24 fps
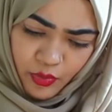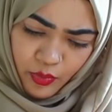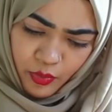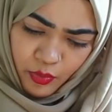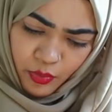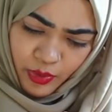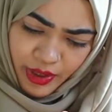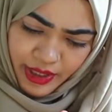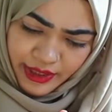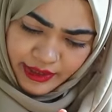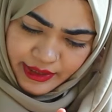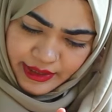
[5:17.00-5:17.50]

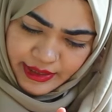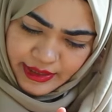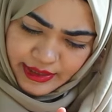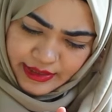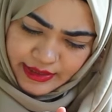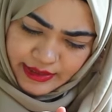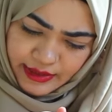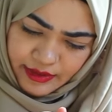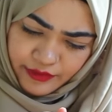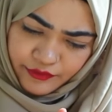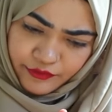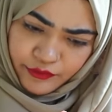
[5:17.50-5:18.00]
One
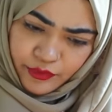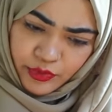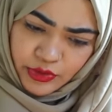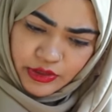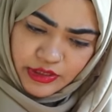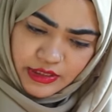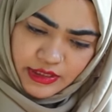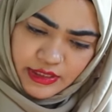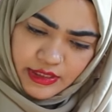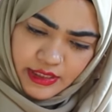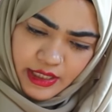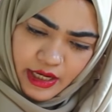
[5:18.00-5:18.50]
is a
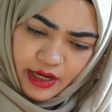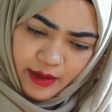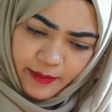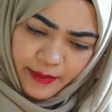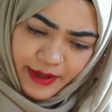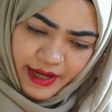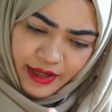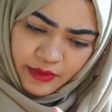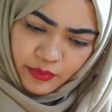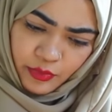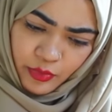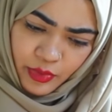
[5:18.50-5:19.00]
foot scrub
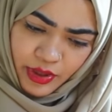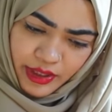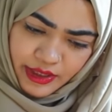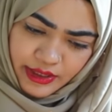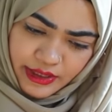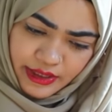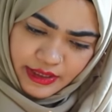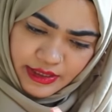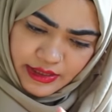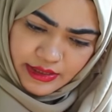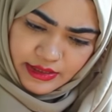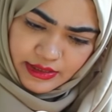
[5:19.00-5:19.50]
and
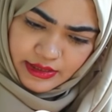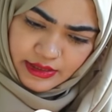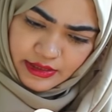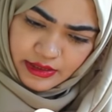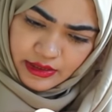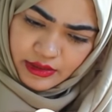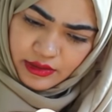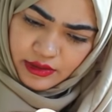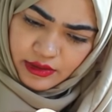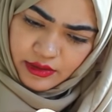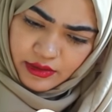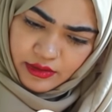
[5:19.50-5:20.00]
one is
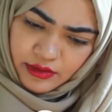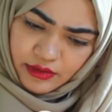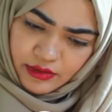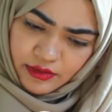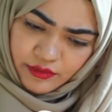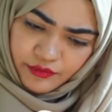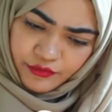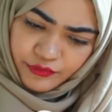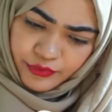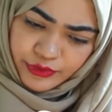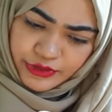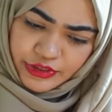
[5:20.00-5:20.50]
a
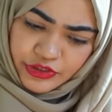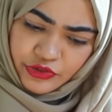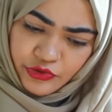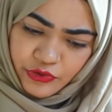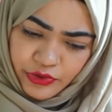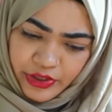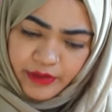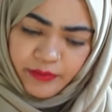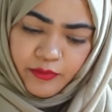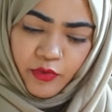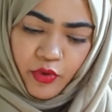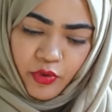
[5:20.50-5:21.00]
foot
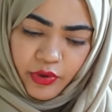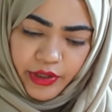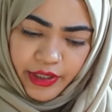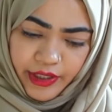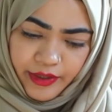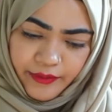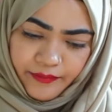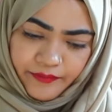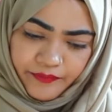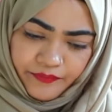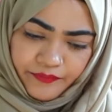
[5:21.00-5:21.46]
cream. Okay,